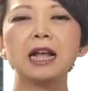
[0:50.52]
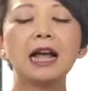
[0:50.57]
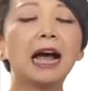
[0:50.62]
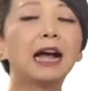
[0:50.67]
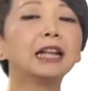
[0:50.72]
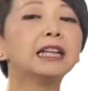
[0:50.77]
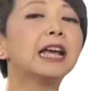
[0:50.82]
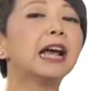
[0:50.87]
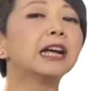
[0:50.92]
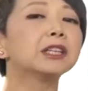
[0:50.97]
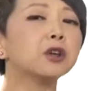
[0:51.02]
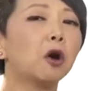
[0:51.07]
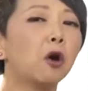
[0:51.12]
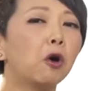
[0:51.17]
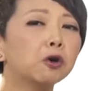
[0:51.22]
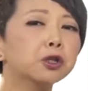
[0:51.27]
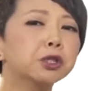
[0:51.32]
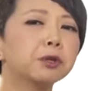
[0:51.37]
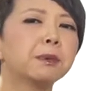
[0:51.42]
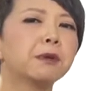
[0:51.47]
And he has
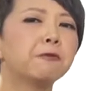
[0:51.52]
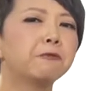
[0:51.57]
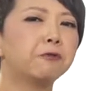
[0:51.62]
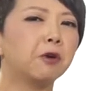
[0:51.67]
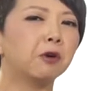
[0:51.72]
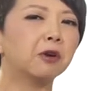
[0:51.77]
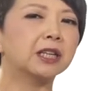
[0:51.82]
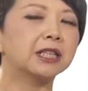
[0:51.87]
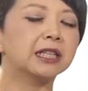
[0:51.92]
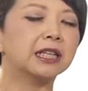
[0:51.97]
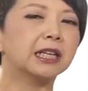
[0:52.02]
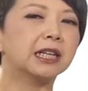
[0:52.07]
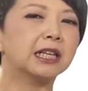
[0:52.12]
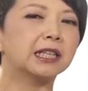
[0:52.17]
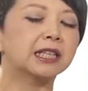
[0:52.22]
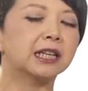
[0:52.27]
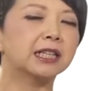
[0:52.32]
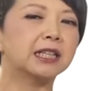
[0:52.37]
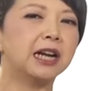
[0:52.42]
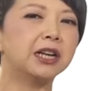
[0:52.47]
also been focusing
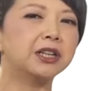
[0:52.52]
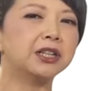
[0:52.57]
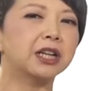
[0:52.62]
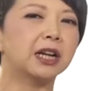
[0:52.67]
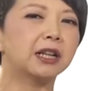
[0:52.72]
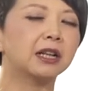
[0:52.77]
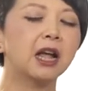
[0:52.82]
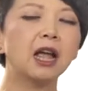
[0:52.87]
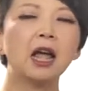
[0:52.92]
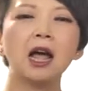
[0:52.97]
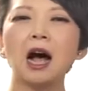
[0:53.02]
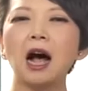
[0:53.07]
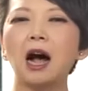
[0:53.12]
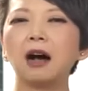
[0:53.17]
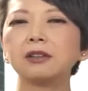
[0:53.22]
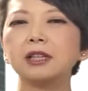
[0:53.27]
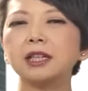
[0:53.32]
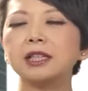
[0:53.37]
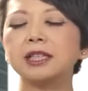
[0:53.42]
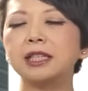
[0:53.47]
his attention
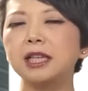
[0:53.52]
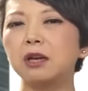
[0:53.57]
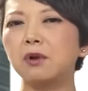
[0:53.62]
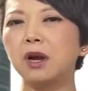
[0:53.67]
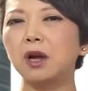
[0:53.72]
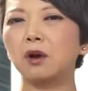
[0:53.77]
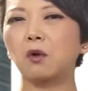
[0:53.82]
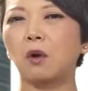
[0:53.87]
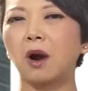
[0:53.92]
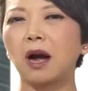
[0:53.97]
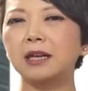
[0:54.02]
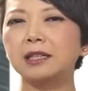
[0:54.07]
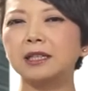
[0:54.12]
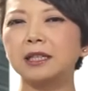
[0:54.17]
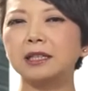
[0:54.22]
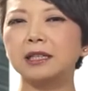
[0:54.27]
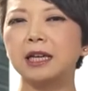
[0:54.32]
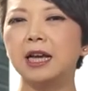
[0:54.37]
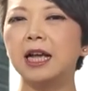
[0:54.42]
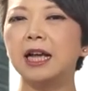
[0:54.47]
on the Syrian
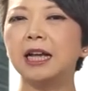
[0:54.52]
crisis.